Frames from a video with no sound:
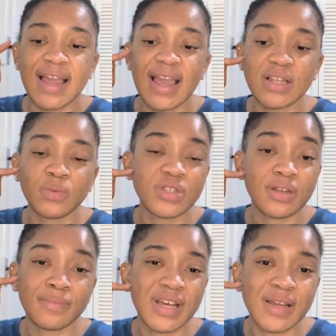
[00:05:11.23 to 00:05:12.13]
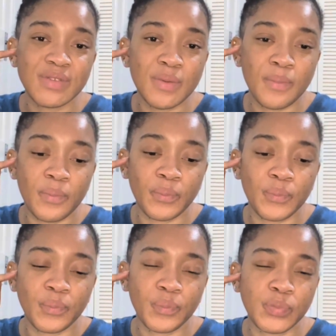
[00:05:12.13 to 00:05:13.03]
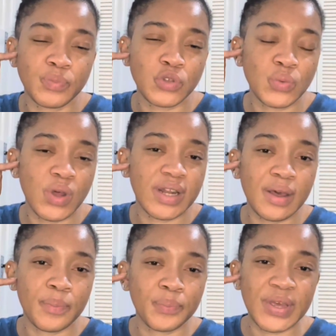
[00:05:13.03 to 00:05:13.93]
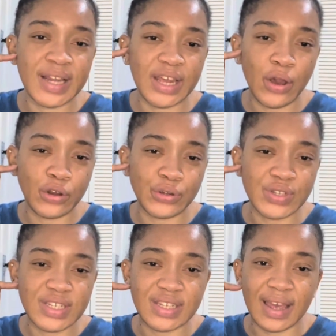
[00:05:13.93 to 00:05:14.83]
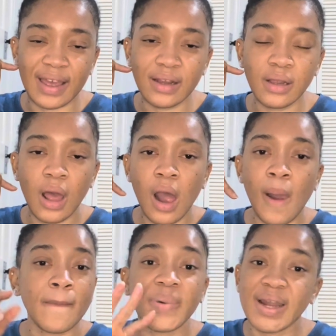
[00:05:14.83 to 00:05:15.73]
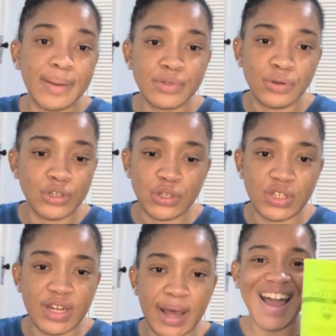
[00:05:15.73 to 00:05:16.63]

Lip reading: it will sometimes do a little peeling on your skin, but I'm so used to that.